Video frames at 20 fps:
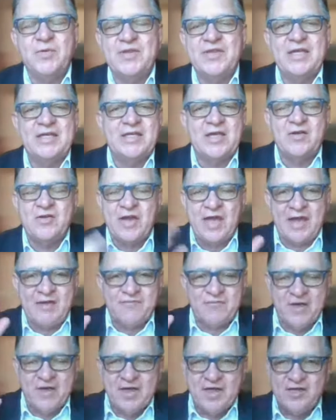when they don't
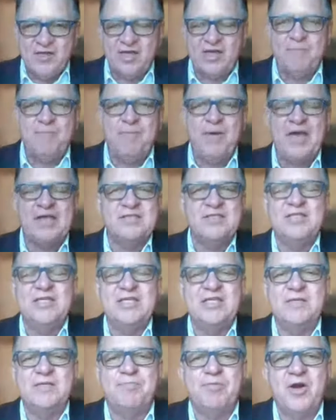have the
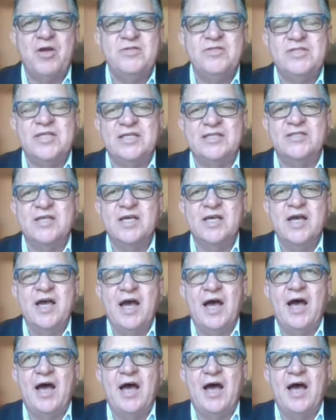capacity to process